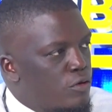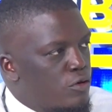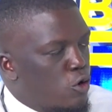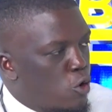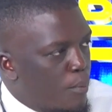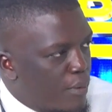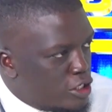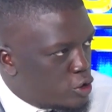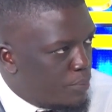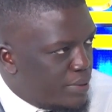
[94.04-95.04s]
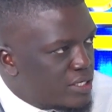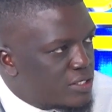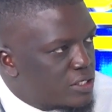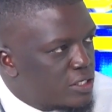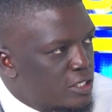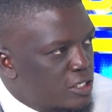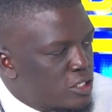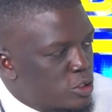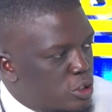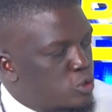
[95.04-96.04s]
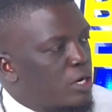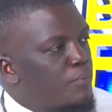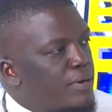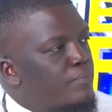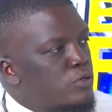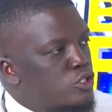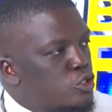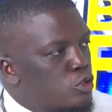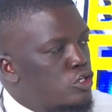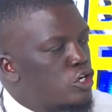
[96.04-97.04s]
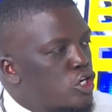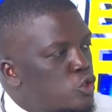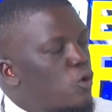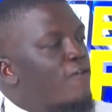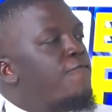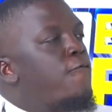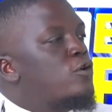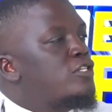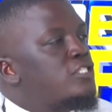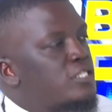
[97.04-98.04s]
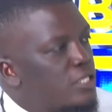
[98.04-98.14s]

your commercial base so that you can be in position to afford